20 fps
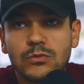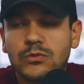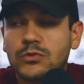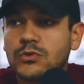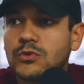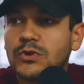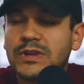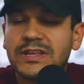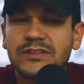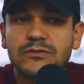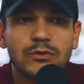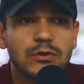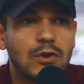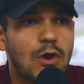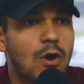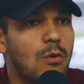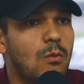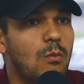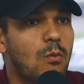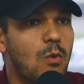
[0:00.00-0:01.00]
You need to
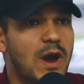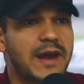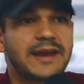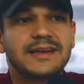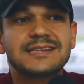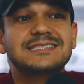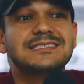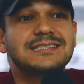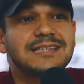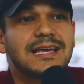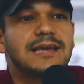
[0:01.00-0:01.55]
know what is